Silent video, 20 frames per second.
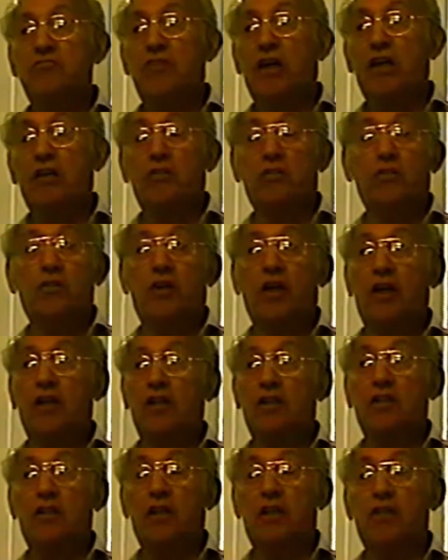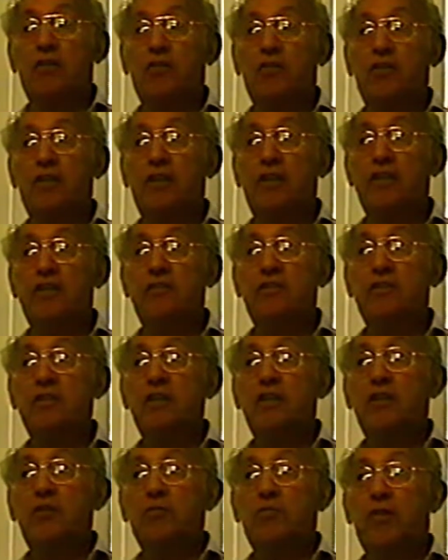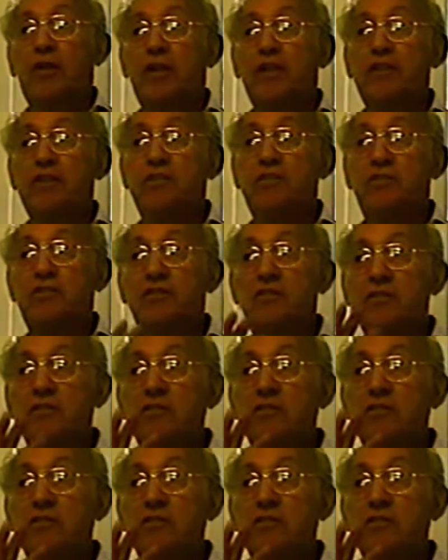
don't know how long it is, but it's